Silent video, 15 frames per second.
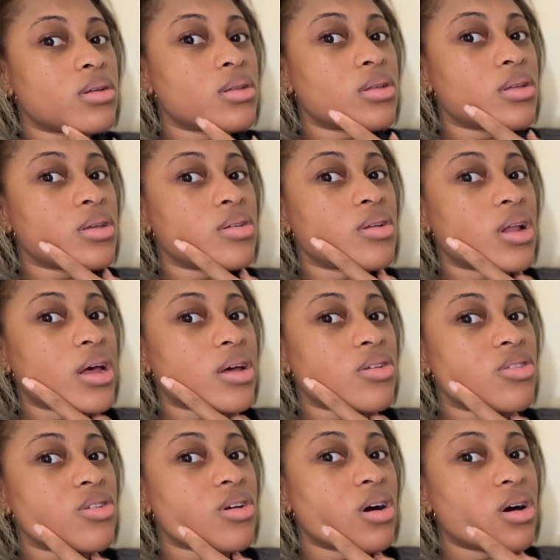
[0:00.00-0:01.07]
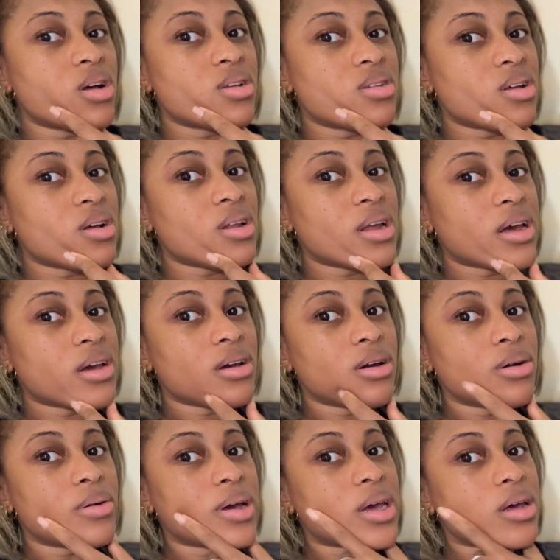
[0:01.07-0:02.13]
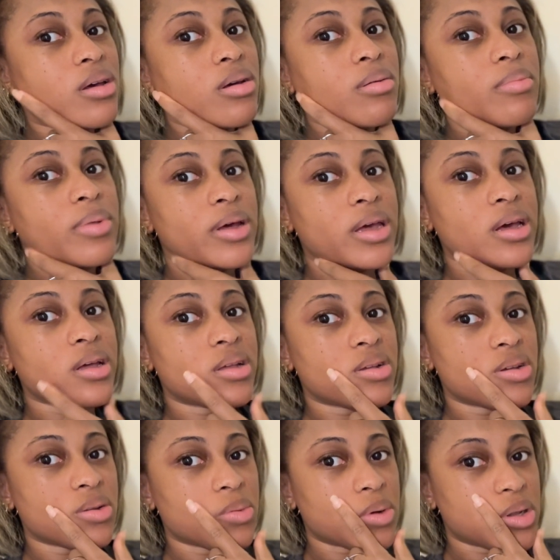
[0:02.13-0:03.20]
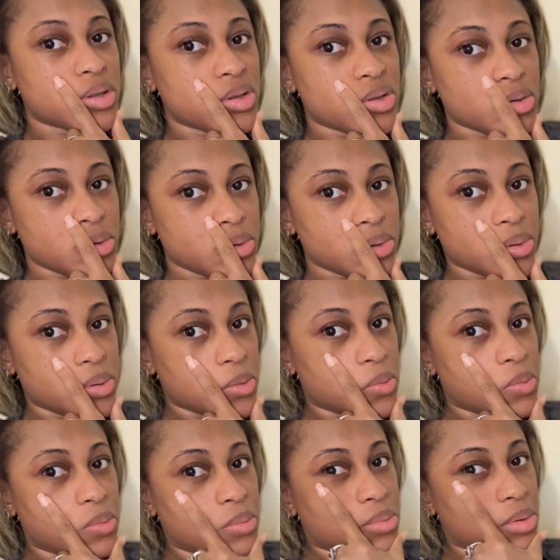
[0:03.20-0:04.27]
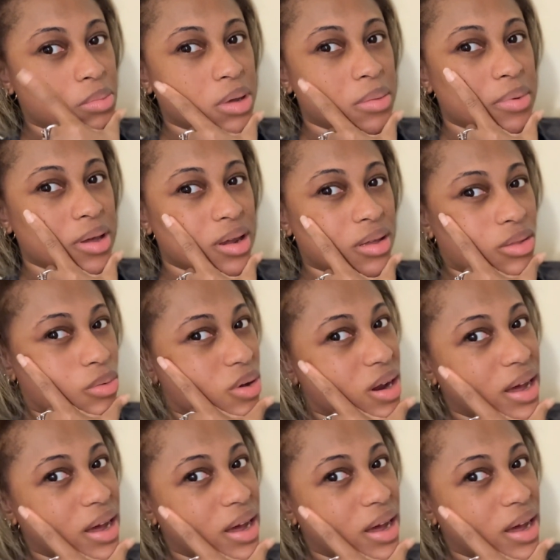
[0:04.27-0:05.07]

These are like scars that are like going. But yeah, it's just one, two, and maybe another one